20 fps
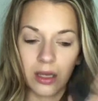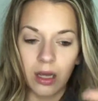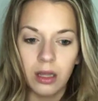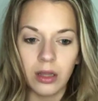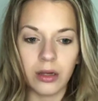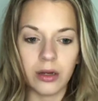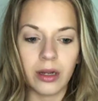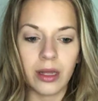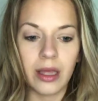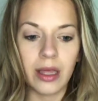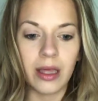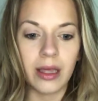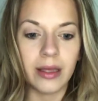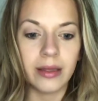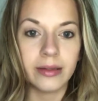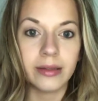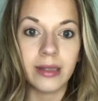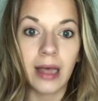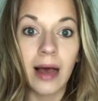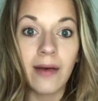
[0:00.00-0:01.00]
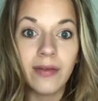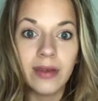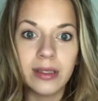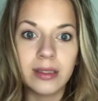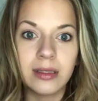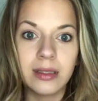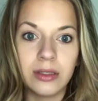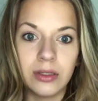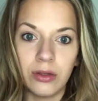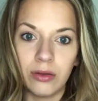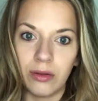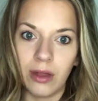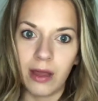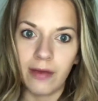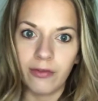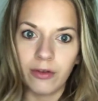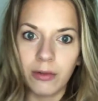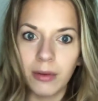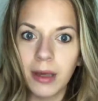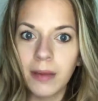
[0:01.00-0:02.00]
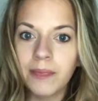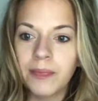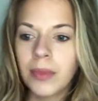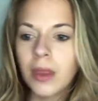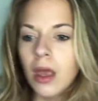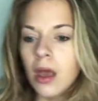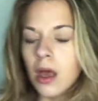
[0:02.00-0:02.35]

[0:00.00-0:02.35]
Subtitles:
color is obviously too light for me.